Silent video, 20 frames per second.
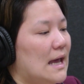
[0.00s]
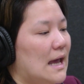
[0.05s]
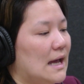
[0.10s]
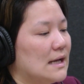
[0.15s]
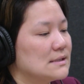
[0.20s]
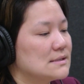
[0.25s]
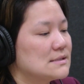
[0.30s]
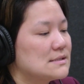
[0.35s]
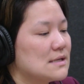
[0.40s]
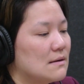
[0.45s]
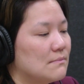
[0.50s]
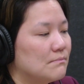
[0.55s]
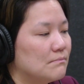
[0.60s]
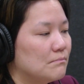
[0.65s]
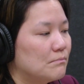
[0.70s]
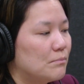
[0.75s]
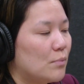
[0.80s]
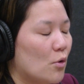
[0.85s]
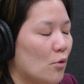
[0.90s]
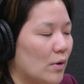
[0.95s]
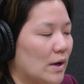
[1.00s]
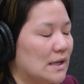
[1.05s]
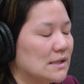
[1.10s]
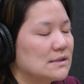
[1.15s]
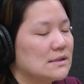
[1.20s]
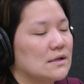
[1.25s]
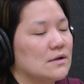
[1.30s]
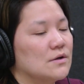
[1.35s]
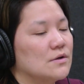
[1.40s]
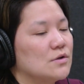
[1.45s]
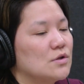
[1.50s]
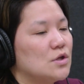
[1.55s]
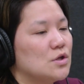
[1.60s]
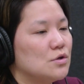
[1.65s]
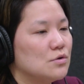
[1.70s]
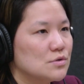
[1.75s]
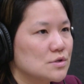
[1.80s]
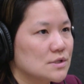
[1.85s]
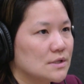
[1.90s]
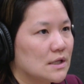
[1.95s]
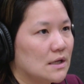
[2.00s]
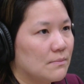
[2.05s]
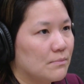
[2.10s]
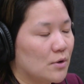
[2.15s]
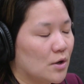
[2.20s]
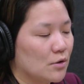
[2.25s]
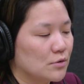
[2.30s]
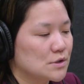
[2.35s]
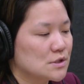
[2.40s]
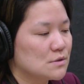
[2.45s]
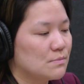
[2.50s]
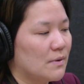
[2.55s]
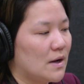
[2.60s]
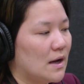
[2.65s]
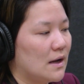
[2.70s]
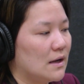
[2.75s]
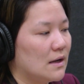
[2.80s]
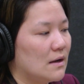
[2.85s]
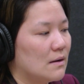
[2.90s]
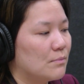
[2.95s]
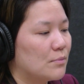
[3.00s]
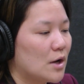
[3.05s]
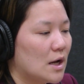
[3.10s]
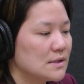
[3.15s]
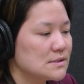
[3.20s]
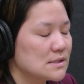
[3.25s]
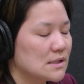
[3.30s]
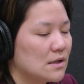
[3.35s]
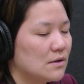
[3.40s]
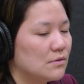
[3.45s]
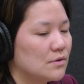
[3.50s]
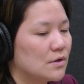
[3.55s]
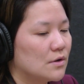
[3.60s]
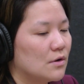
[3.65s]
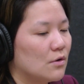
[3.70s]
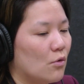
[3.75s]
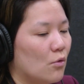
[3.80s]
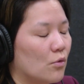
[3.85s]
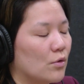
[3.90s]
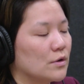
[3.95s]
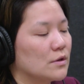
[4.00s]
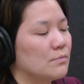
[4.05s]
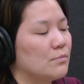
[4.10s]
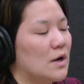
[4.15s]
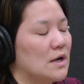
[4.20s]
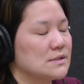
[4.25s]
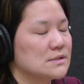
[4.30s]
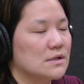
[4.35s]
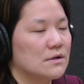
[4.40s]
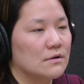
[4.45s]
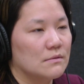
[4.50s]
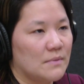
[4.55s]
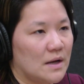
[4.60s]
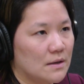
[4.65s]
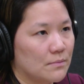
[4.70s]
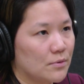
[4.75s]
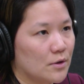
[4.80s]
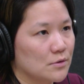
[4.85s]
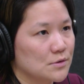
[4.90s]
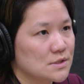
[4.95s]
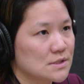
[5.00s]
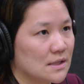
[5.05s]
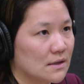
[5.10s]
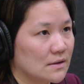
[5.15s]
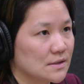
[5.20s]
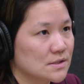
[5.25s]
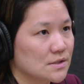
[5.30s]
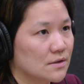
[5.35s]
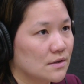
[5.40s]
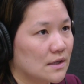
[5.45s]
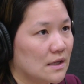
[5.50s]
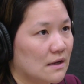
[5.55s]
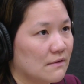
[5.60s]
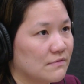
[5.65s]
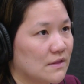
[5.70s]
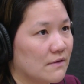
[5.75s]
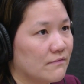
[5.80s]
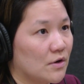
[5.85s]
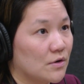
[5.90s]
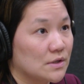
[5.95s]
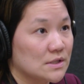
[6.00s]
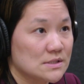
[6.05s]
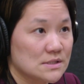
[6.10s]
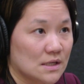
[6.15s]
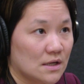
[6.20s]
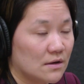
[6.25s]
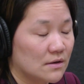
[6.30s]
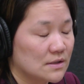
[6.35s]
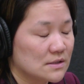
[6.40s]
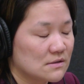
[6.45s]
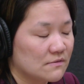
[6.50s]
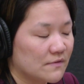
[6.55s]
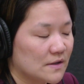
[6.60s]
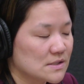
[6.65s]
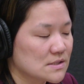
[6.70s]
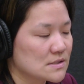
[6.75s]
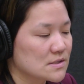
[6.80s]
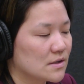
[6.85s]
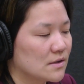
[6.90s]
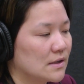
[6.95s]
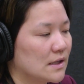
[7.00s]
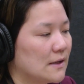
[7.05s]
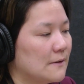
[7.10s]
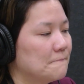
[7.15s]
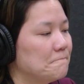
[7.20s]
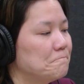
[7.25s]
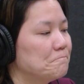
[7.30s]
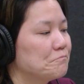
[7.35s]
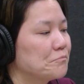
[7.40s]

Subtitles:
At some point, they're usually approached by a prosecutor, or the prosecutor might approach their attorney if they've already secured a defense attorney